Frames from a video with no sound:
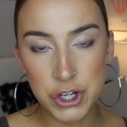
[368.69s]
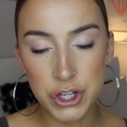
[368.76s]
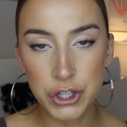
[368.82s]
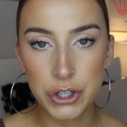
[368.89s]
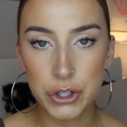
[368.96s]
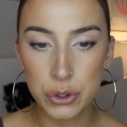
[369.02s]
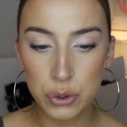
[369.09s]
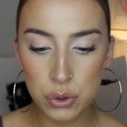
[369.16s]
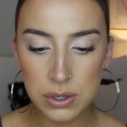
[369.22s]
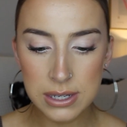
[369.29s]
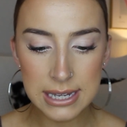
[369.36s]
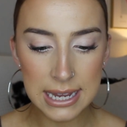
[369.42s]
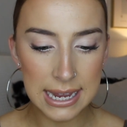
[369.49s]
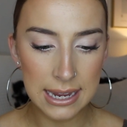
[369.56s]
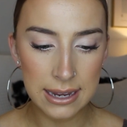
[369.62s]
to
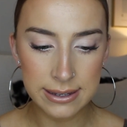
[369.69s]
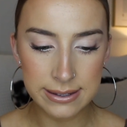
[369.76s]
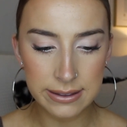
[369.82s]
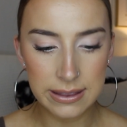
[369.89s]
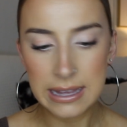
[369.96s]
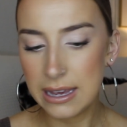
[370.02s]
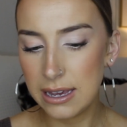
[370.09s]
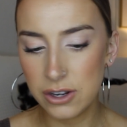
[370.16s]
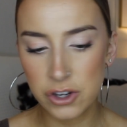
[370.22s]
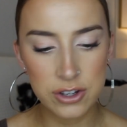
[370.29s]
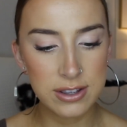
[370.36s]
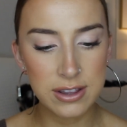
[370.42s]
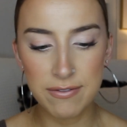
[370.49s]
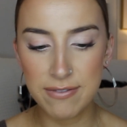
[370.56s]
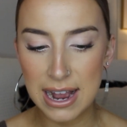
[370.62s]
use is the
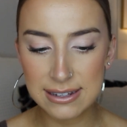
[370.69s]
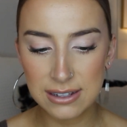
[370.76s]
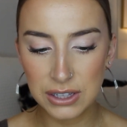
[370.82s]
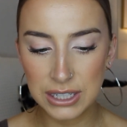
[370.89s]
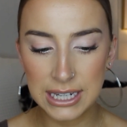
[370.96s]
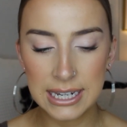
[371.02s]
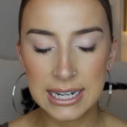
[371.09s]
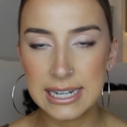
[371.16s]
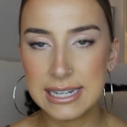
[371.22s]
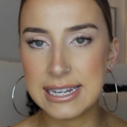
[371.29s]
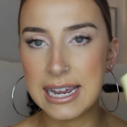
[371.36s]
Vaseline